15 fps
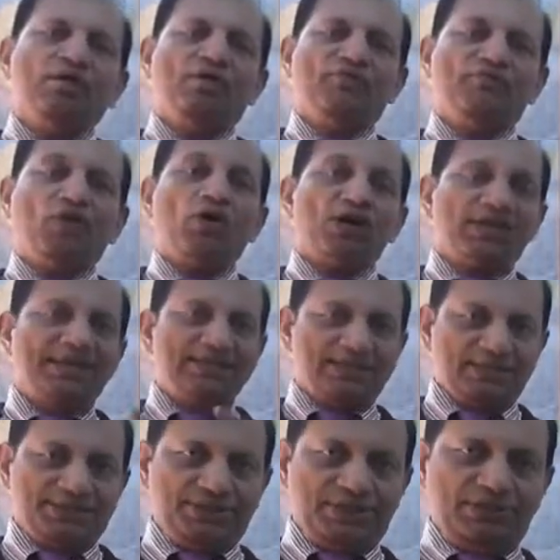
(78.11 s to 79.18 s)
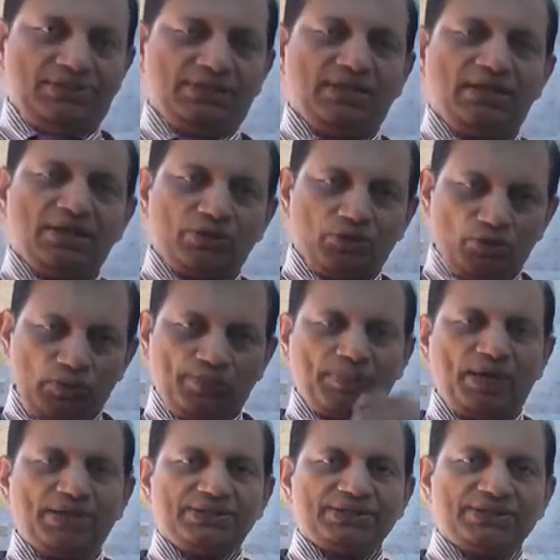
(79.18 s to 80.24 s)
of organization. There are 2
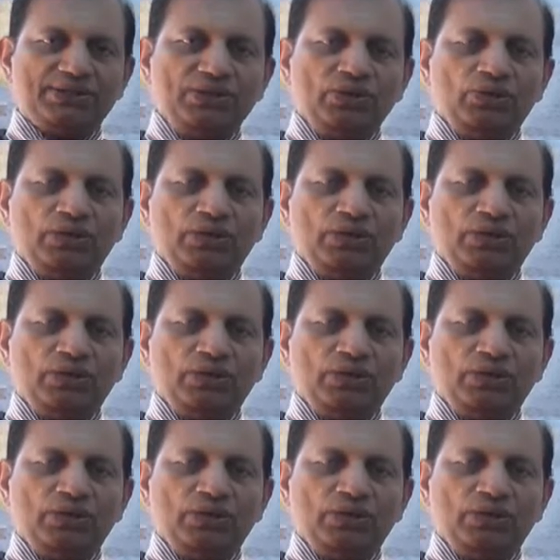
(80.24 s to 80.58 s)
parts.